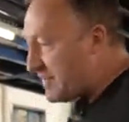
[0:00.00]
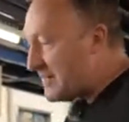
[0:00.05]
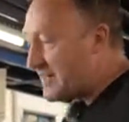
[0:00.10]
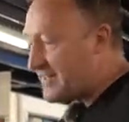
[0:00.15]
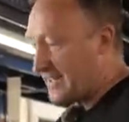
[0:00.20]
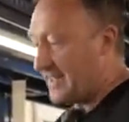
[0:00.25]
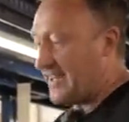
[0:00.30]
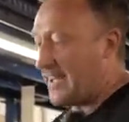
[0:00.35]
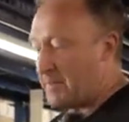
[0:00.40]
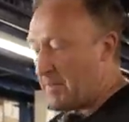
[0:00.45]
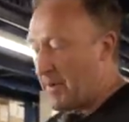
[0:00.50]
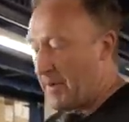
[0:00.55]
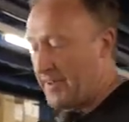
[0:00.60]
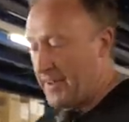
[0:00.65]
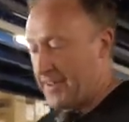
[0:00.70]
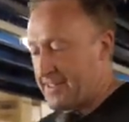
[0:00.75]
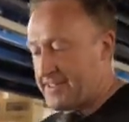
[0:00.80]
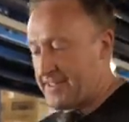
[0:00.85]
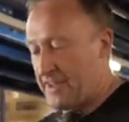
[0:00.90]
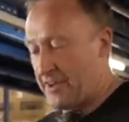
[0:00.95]
been thinking about
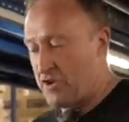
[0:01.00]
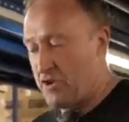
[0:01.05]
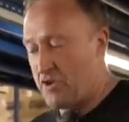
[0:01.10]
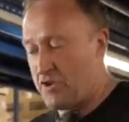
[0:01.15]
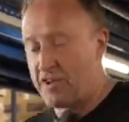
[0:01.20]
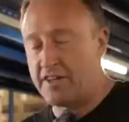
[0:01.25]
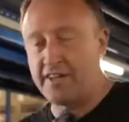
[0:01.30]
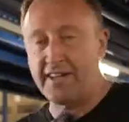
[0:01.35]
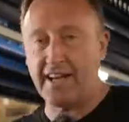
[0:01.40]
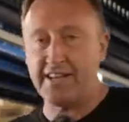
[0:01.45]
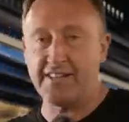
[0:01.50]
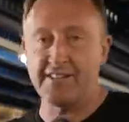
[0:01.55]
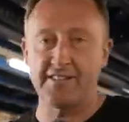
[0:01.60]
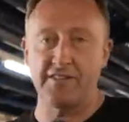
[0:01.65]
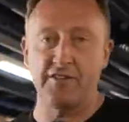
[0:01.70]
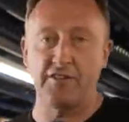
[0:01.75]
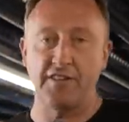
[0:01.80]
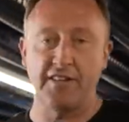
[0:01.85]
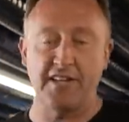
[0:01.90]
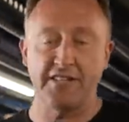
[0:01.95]
this. Now you can
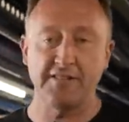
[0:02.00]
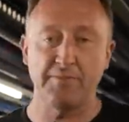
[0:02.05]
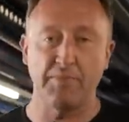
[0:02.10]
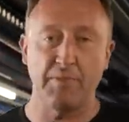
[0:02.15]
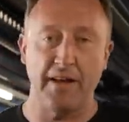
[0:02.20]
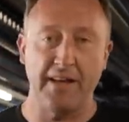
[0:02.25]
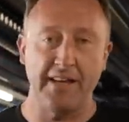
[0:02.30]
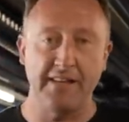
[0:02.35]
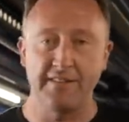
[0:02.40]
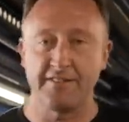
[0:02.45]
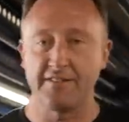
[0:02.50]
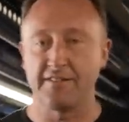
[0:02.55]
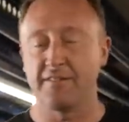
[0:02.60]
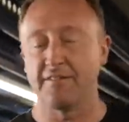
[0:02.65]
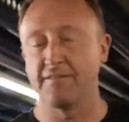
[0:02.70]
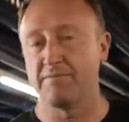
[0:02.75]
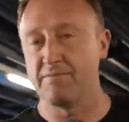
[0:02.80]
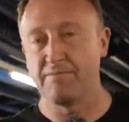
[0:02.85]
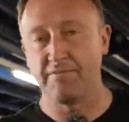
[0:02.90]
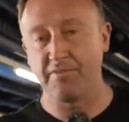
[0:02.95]
catch you can catch a plane
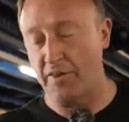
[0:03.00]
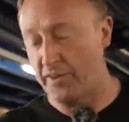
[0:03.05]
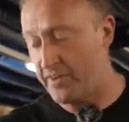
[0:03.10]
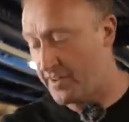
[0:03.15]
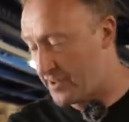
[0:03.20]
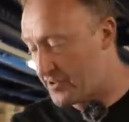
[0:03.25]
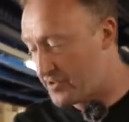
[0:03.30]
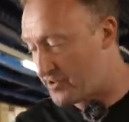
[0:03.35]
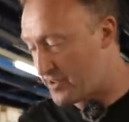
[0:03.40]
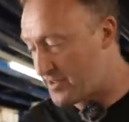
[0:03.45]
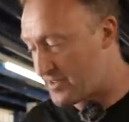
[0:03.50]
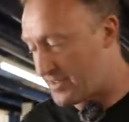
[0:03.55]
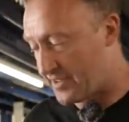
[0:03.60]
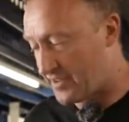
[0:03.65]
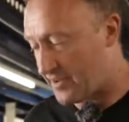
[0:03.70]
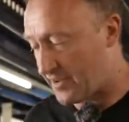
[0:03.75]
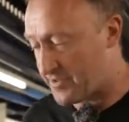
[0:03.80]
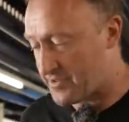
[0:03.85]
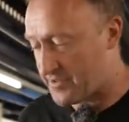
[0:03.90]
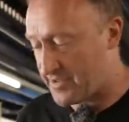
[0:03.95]
to foreign countries and it
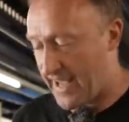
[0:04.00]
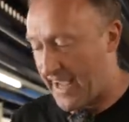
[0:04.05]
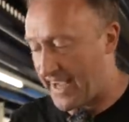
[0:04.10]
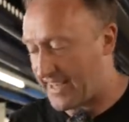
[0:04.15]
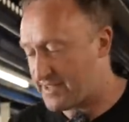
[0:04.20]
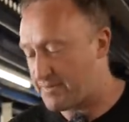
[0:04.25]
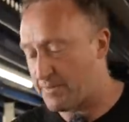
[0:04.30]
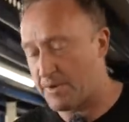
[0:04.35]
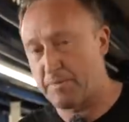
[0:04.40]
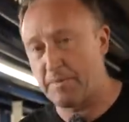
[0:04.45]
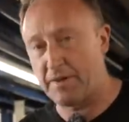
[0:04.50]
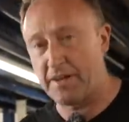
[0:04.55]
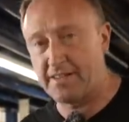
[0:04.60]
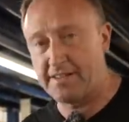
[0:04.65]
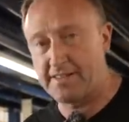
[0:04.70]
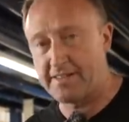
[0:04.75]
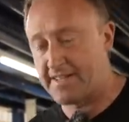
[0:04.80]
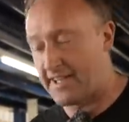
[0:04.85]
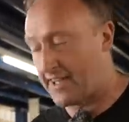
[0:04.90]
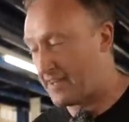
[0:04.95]
costs X amount of
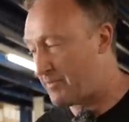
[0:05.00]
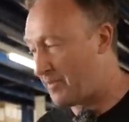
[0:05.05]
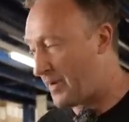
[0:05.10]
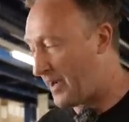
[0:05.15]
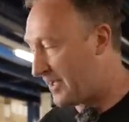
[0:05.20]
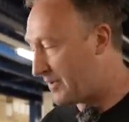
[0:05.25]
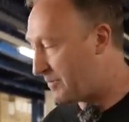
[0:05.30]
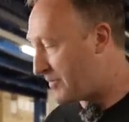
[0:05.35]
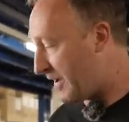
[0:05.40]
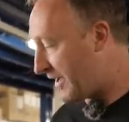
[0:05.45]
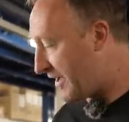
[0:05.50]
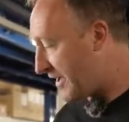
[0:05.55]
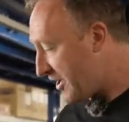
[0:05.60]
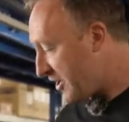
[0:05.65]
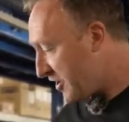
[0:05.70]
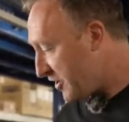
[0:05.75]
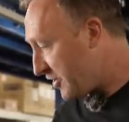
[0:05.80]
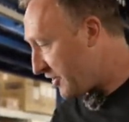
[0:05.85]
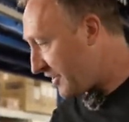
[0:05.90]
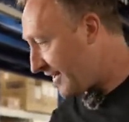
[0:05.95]
money to take a bike, but
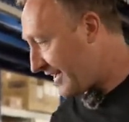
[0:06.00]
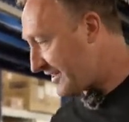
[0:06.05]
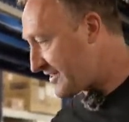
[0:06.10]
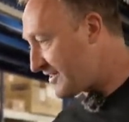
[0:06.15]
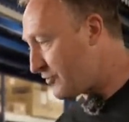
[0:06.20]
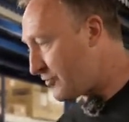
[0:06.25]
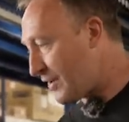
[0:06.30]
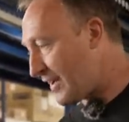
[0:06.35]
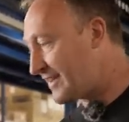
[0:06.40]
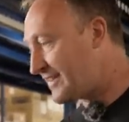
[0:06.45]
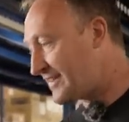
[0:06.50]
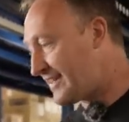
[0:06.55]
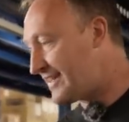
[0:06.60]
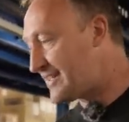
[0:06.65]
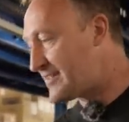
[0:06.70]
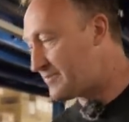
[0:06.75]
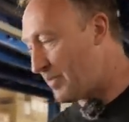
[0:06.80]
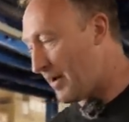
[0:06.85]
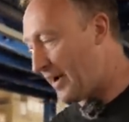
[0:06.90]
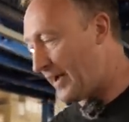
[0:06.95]
you can actually rent
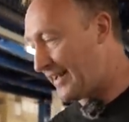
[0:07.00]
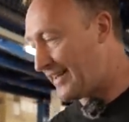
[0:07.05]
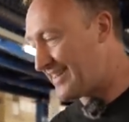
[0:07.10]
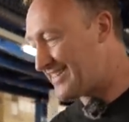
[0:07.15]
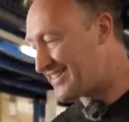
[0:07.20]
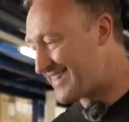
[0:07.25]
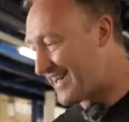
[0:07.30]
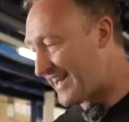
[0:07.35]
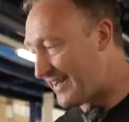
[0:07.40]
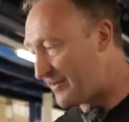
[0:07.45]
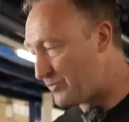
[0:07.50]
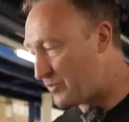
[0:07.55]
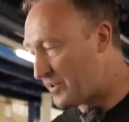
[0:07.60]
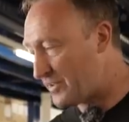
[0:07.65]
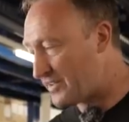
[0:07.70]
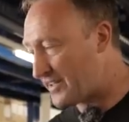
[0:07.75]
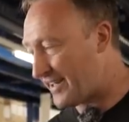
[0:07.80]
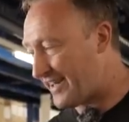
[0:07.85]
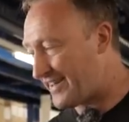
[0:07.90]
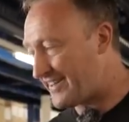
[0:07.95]
these bikes, and I've
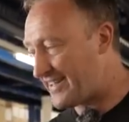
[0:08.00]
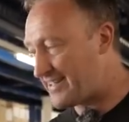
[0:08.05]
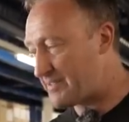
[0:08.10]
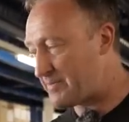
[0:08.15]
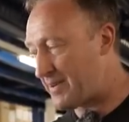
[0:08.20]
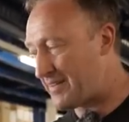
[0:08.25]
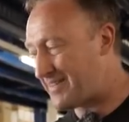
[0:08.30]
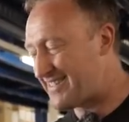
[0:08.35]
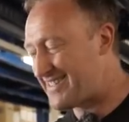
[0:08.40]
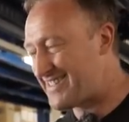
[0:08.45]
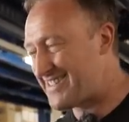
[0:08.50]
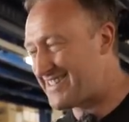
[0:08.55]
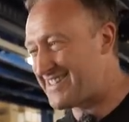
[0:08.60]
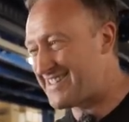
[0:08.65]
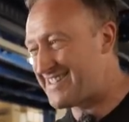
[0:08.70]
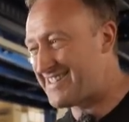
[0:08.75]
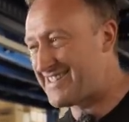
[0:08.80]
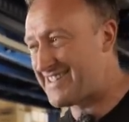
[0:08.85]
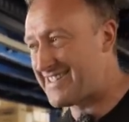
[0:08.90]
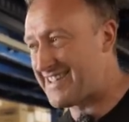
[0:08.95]
worked it. I think it's about
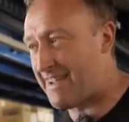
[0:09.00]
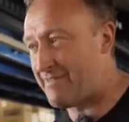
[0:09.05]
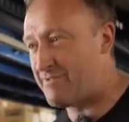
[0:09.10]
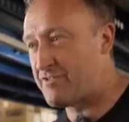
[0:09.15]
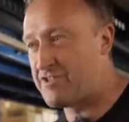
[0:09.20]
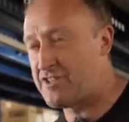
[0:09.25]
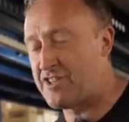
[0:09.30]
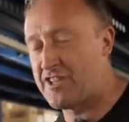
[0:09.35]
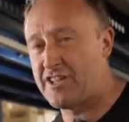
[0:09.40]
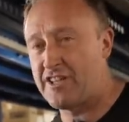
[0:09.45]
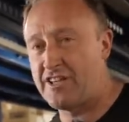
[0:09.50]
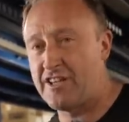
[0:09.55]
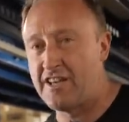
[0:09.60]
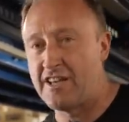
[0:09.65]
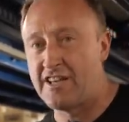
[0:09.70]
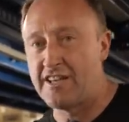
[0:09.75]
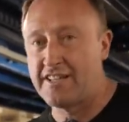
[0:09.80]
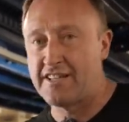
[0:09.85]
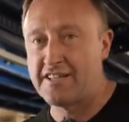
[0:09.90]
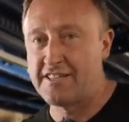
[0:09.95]
seventy
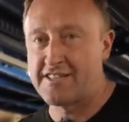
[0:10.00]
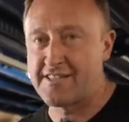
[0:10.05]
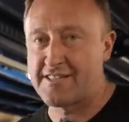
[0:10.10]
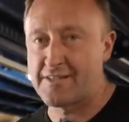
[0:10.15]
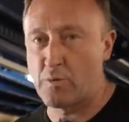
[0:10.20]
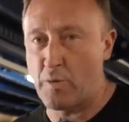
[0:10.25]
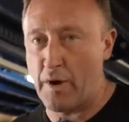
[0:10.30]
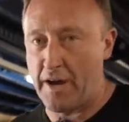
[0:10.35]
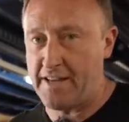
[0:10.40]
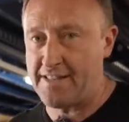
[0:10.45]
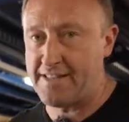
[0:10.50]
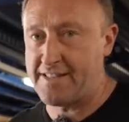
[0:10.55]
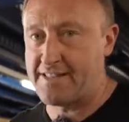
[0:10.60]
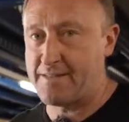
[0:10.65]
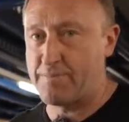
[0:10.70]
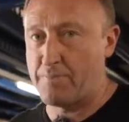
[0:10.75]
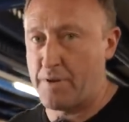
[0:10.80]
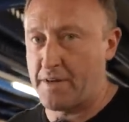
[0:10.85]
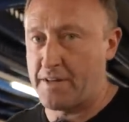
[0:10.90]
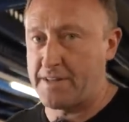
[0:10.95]

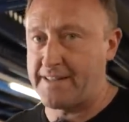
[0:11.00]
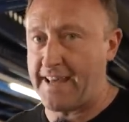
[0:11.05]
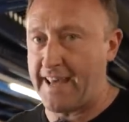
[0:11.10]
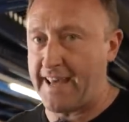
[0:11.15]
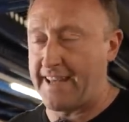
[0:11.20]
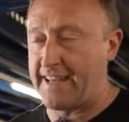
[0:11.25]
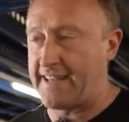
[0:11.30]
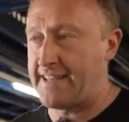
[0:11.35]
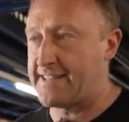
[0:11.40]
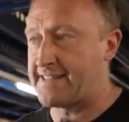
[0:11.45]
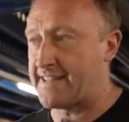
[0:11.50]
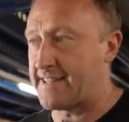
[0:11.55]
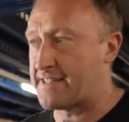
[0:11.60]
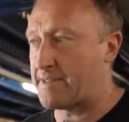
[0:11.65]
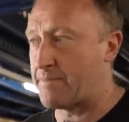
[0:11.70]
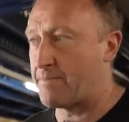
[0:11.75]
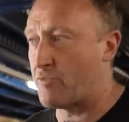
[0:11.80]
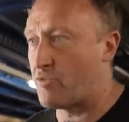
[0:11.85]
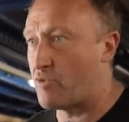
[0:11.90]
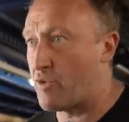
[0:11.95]
Swiss per day. So
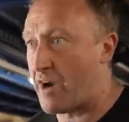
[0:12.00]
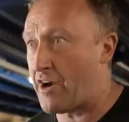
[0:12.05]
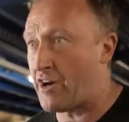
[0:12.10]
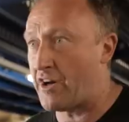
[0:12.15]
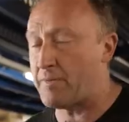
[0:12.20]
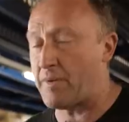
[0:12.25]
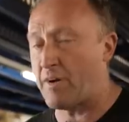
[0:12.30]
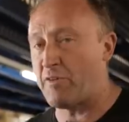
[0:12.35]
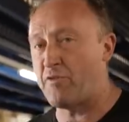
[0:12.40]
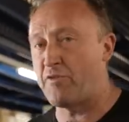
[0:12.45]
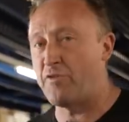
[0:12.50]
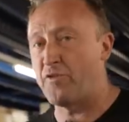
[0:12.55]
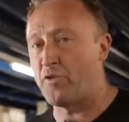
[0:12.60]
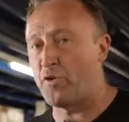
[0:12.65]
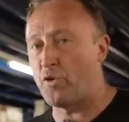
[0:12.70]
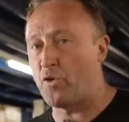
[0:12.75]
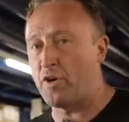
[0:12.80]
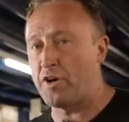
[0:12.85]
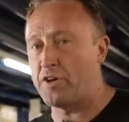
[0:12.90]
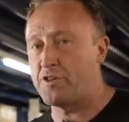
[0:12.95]
that's around about
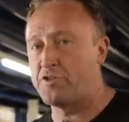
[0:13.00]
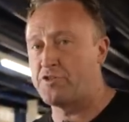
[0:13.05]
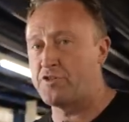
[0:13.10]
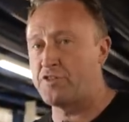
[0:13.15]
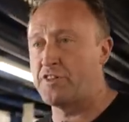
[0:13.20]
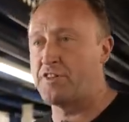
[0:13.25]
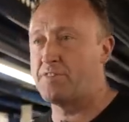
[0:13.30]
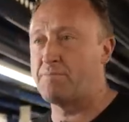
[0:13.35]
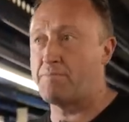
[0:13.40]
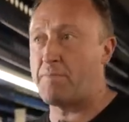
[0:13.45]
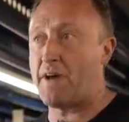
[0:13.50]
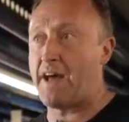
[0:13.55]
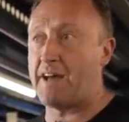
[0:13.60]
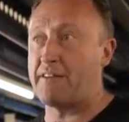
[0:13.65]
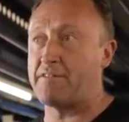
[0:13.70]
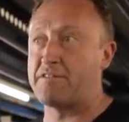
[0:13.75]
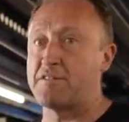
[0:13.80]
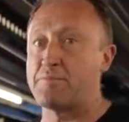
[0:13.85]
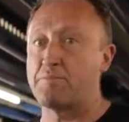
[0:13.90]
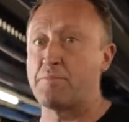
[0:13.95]
400
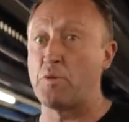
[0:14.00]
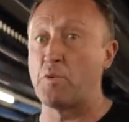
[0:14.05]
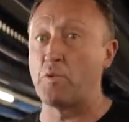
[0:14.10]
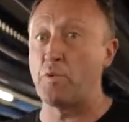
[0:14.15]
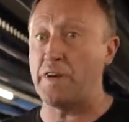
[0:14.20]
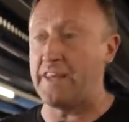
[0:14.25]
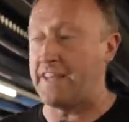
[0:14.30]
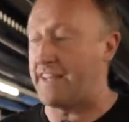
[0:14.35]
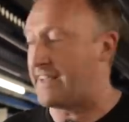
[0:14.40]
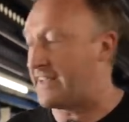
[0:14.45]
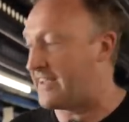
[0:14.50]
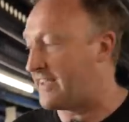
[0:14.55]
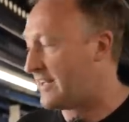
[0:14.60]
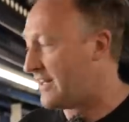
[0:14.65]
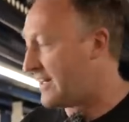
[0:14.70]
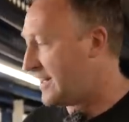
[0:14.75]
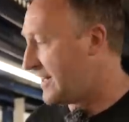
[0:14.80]
pounds per week